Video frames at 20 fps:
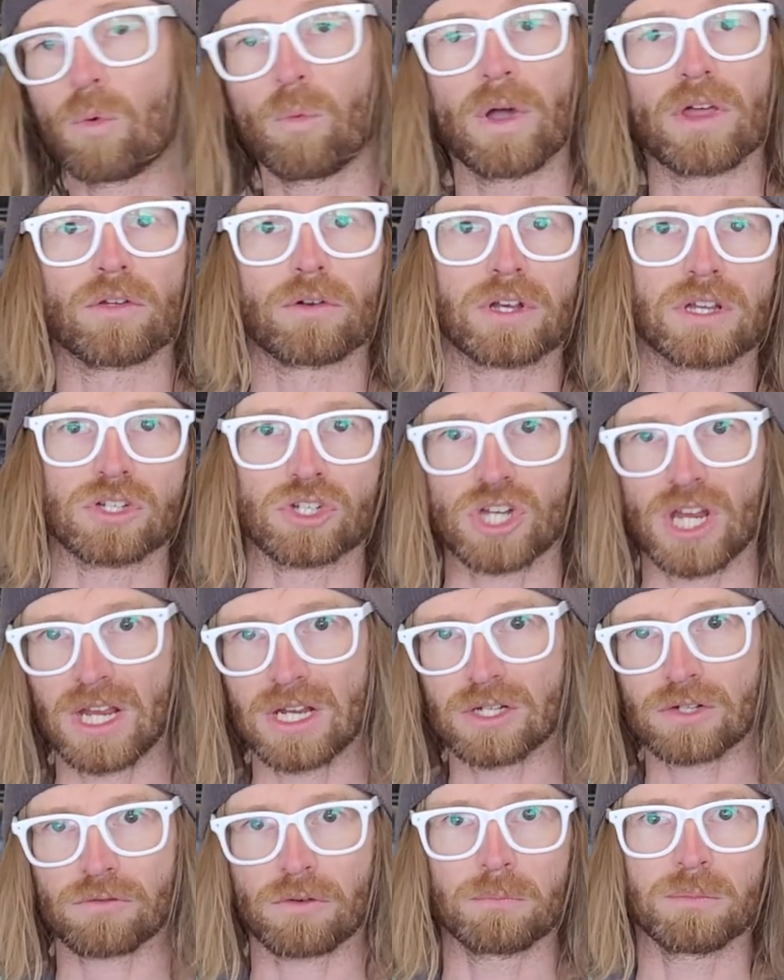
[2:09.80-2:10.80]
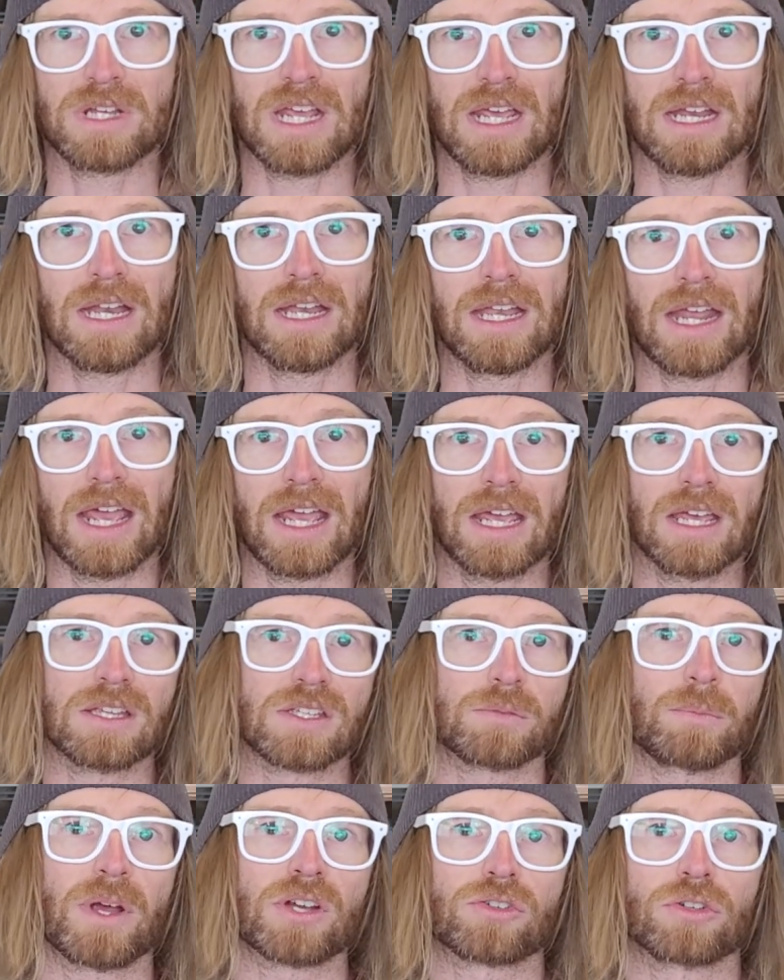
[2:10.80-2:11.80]
weather can change from day to day,
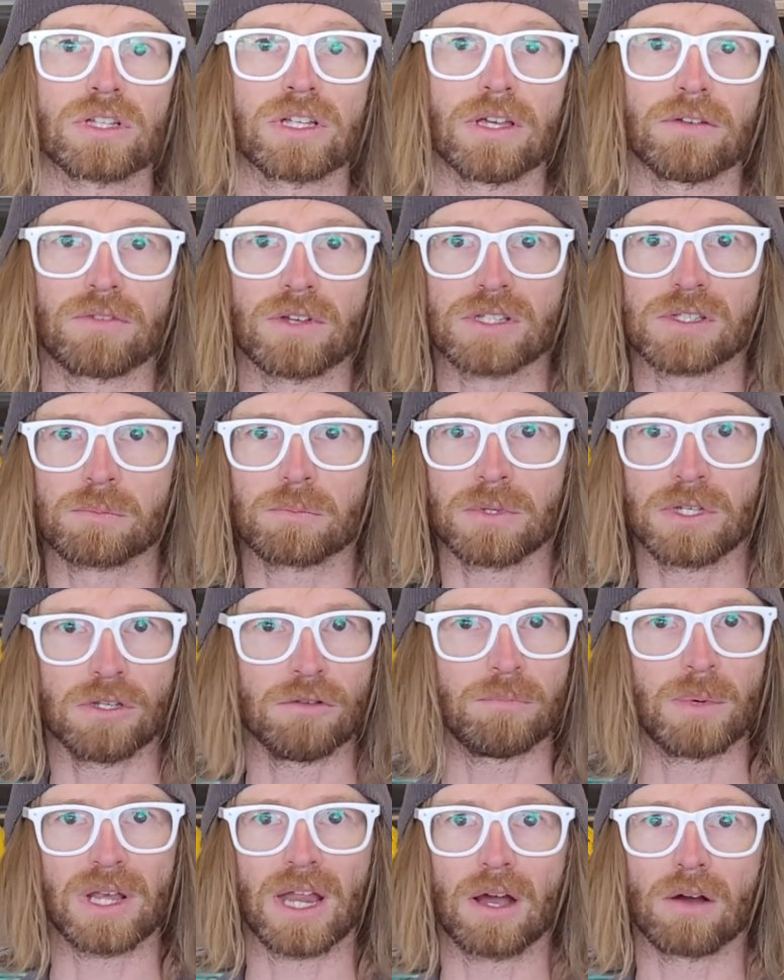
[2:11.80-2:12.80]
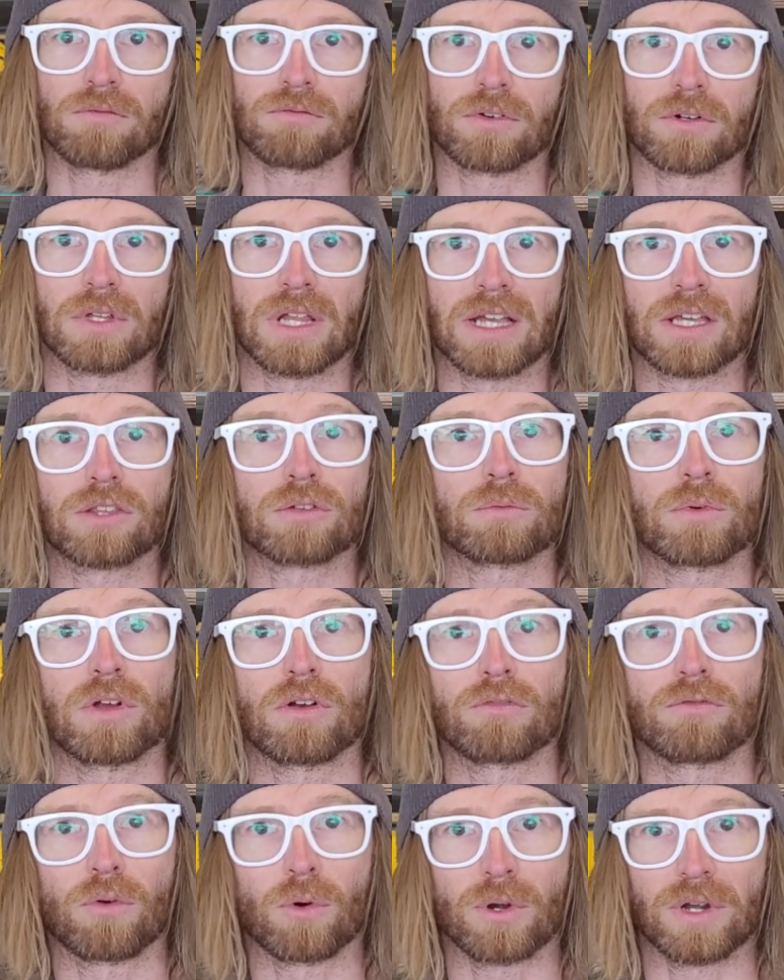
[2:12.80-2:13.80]
especially if you've been out for like 3 or 4